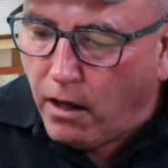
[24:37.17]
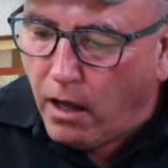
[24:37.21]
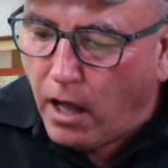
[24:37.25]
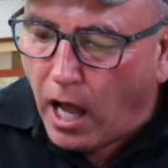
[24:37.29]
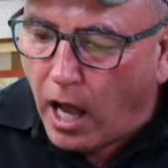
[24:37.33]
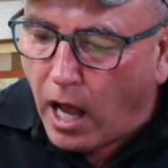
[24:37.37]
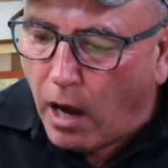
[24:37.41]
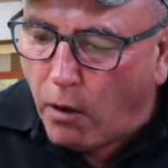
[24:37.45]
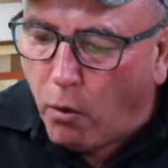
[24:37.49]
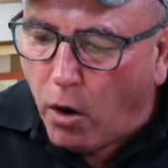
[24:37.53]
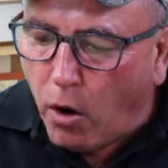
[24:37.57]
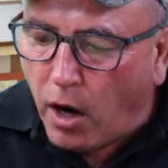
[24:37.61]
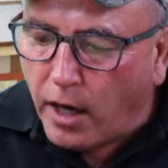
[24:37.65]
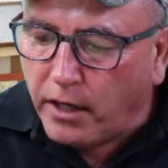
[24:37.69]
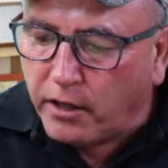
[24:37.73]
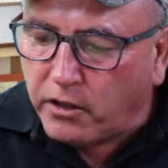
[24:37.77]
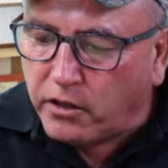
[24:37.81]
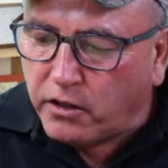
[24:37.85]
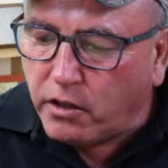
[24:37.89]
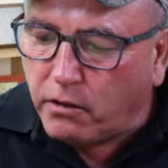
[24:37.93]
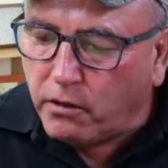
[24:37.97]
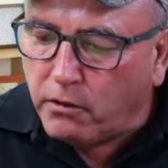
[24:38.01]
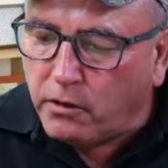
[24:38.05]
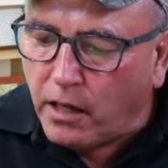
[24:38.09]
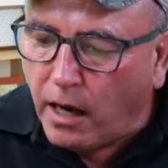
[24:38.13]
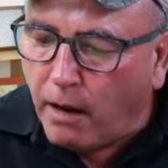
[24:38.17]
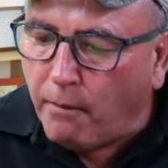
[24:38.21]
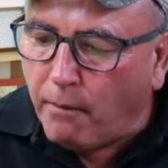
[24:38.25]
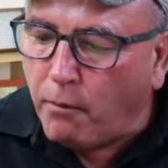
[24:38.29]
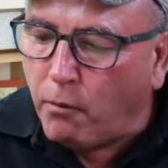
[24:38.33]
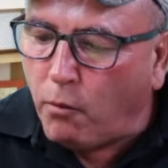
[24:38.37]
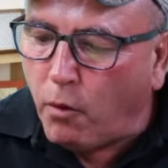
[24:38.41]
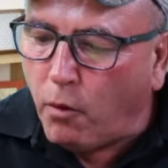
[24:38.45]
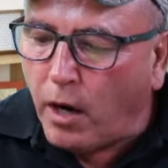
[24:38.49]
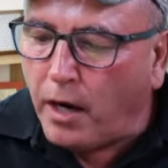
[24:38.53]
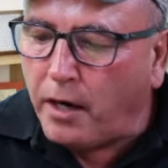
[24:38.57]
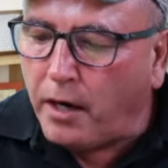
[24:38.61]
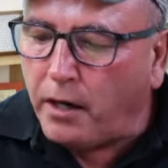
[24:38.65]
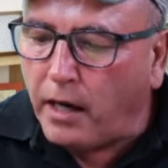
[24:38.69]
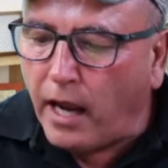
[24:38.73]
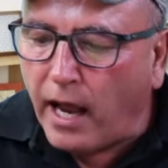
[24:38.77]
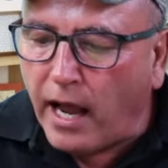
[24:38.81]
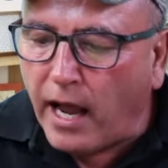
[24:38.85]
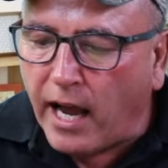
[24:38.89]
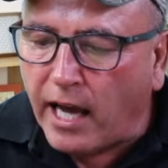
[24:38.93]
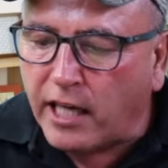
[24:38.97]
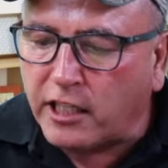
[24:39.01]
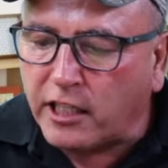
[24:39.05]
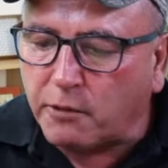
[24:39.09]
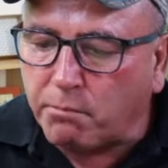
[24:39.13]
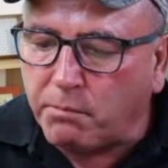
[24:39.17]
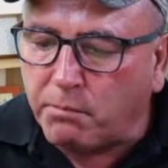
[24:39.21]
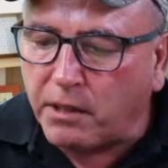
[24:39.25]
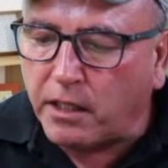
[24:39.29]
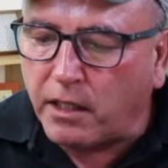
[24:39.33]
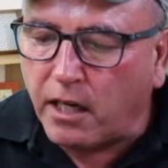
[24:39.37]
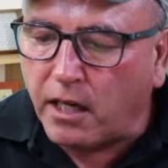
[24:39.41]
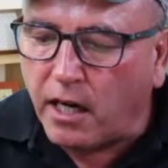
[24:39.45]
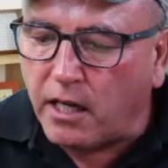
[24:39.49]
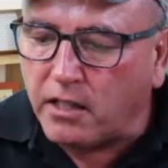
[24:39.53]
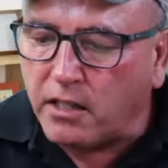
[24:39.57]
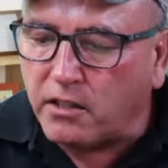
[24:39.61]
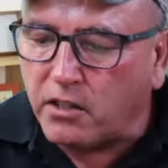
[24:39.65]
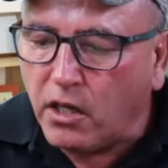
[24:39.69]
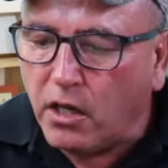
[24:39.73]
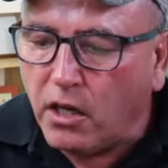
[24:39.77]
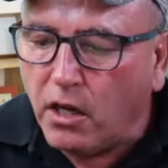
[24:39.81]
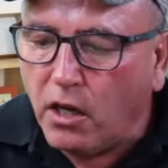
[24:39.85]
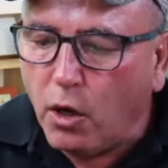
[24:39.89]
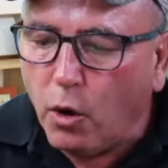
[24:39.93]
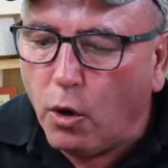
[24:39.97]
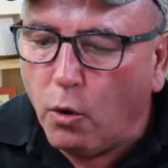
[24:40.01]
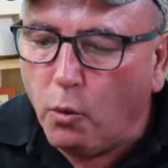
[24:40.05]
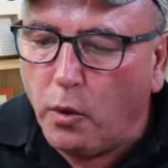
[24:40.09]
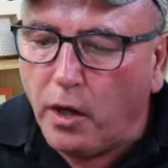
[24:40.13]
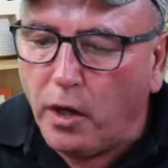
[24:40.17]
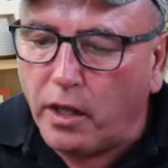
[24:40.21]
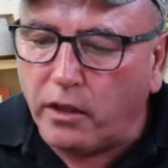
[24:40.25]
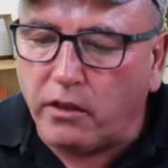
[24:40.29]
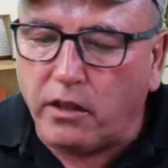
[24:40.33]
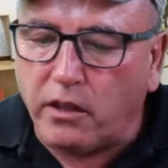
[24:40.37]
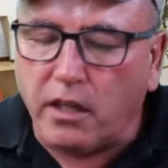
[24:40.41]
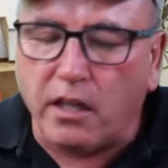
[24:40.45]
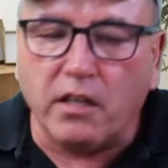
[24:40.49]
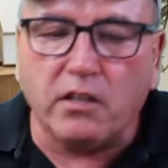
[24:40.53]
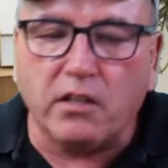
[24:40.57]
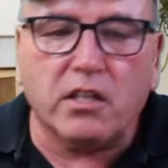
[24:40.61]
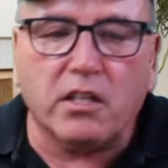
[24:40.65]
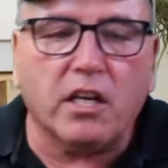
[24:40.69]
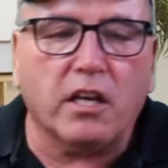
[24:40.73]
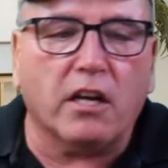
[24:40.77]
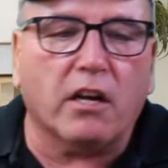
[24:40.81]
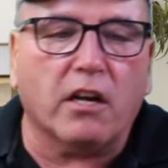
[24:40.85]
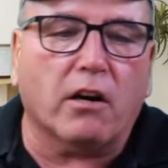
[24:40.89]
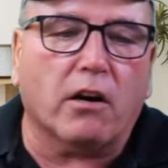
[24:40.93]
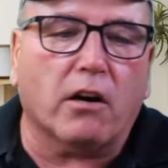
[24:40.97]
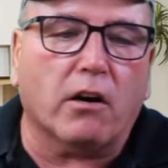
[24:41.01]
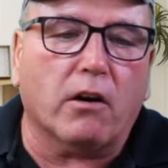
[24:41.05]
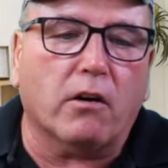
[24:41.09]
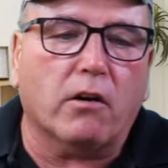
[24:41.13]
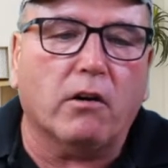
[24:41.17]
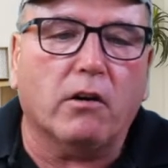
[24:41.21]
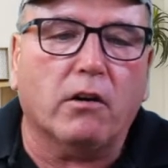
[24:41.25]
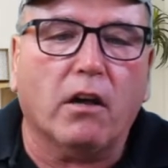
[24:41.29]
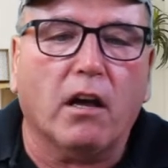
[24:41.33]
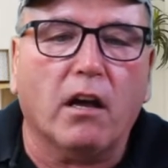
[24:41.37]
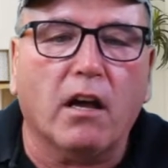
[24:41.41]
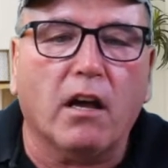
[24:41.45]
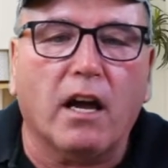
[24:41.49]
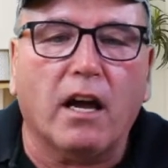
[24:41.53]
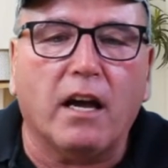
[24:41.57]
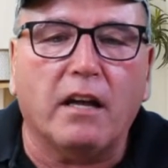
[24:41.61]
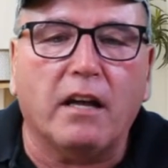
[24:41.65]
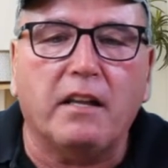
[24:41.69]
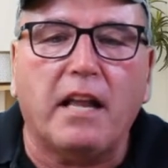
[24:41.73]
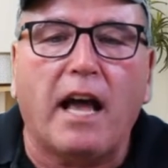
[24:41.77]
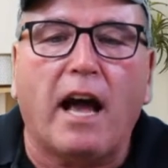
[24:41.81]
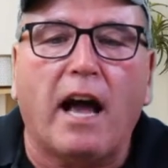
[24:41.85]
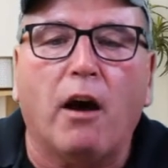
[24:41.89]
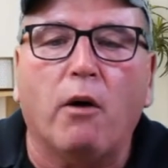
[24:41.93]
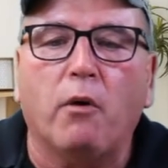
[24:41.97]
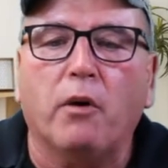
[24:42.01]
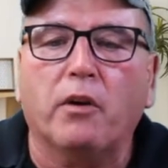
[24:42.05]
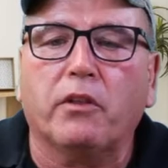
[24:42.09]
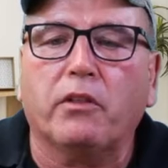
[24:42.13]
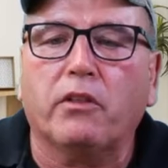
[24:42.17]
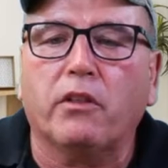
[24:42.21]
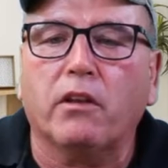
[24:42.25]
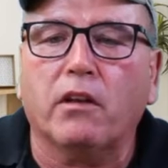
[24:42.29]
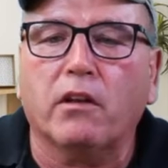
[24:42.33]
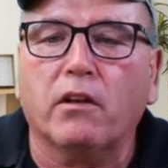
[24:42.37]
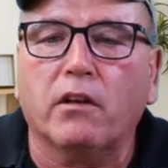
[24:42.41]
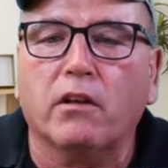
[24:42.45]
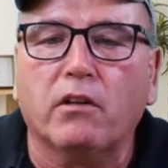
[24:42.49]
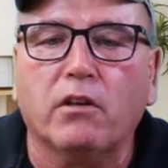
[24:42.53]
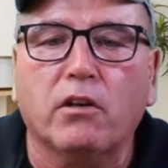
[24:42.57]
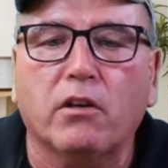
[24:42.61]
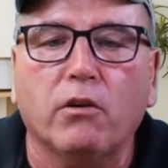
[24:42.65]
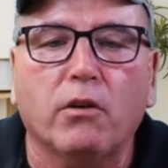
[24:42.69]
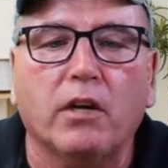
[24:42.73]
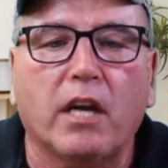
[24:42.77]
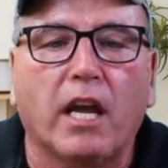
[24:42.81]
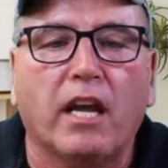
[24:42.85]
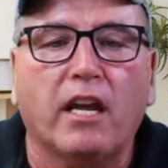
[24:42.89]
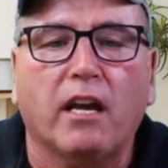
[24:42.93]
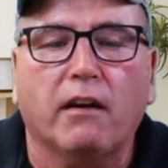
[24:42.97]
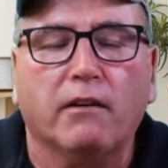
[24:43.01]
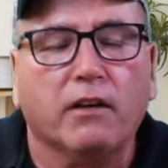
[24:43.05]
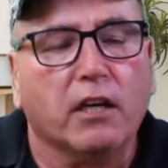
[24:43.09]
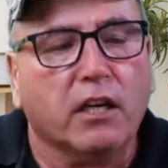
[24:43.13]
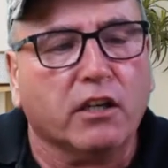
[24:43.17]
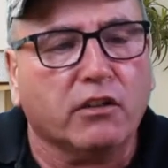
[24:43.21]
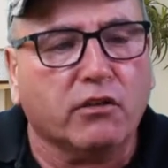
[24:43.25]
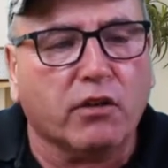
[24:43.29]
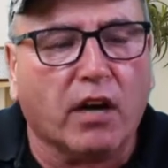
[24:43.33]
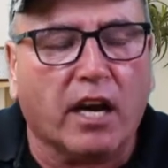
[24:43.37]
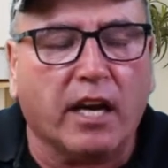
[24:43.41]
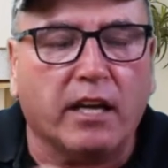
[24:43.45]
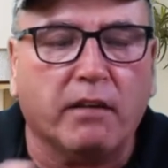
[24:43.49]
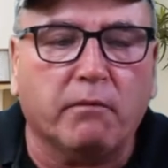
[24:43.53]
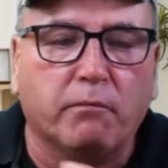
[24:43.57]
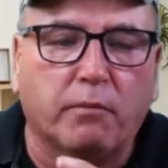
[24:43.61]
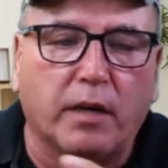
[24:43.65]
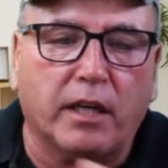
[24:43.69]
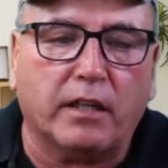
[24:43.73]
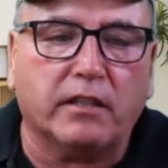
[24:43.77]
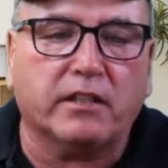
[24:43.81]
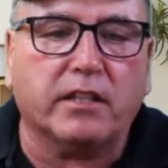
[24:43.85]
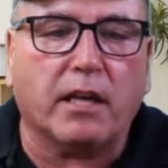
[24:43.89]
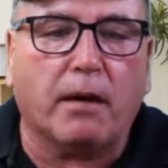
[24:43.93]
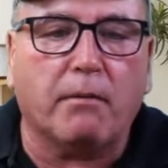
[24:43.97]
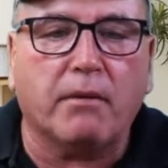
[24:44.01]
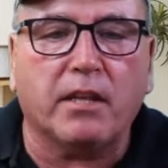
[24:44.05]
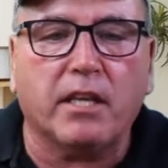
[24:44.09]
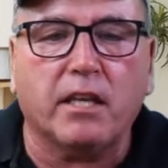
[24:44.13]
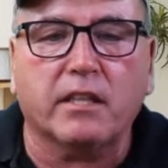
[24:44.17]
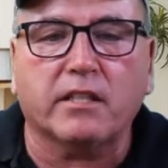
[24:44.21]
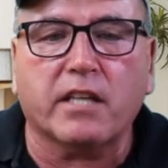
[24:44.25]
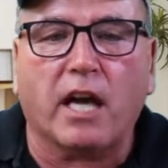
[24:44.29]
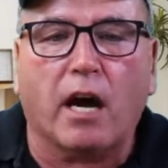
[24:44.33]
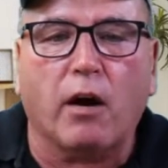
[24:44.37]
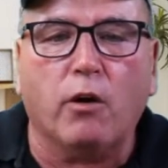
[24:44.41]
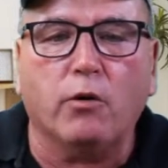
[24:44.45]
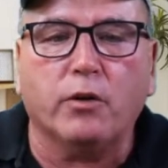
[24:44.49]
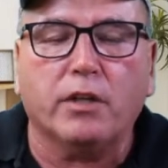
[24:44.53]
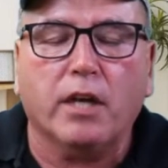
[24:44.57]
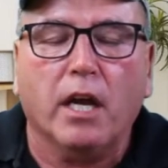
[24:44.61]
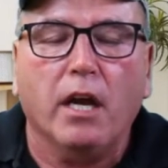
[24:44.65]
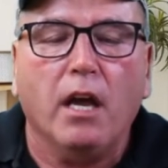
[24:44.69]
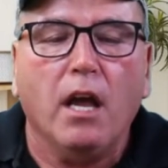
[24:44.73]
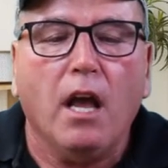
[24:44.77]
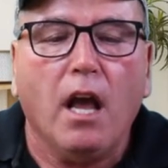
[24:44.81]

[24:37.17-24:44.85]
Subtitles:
I wanted to, number one, ask, because with these here, now with the Q&A, I'm going to try and bring some of these out.